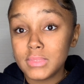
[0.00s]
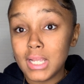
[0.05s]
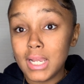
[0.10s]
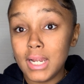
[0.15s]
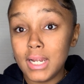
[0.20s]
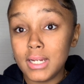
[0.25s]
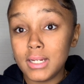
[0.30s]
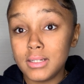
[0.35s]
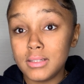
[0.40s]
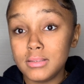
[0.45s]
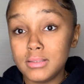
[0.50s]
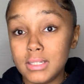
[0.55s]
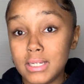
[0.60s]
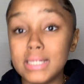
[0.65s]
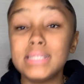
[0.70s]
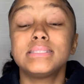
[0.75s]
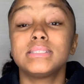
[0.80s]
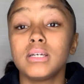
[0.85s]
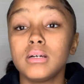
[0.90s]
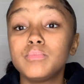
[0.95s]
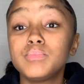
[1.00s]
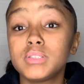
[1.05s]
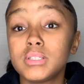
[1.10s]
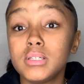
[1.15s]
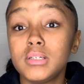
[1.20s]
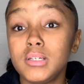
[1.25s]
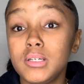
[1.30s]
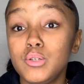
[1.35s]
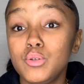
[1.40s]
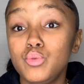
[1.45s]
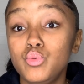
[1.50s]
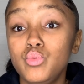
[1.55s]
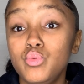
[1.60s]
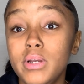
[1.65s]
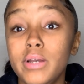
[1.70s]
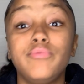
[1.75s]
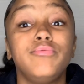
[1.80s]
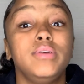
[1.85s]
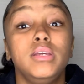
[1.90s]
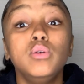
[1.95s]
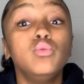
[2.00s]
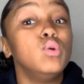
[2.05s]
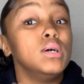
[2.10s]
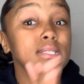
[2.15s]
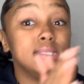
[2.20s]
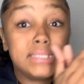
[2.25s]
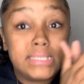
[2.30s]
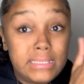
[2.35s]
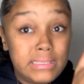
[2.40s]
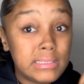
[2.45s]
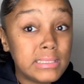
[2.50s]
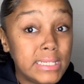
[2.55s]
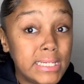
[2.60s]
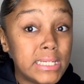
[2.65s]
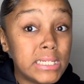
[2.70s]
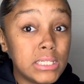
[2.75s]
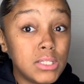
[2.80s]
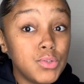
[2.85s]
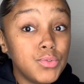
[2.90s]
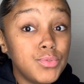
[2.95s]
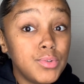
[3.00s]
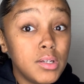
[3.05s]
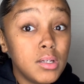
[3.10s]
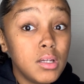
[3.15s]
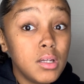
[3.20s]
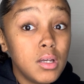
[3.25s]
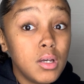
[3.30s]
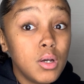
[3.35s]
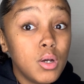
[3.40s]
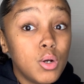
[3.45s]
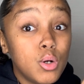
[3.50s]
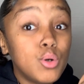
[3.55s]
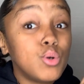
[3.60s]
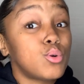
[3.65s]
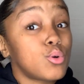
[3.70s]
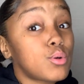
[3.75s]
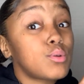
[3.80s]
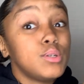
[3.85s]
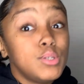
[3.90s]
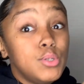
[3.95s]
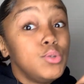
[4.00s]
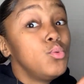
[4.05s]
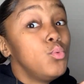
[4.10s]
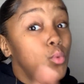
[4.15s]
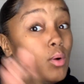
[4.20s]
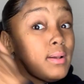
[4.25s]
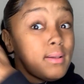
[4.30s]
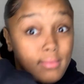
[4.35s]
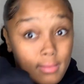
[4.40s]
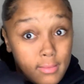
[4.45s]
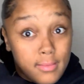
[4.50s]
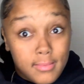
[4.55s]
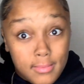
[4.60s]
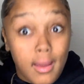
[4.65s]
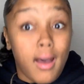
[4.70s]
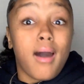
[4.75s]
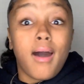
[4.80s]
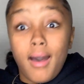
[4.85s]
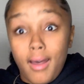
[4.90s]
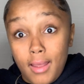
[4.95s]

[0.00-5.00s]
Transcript: And it's up to you if you want to live or you want to die.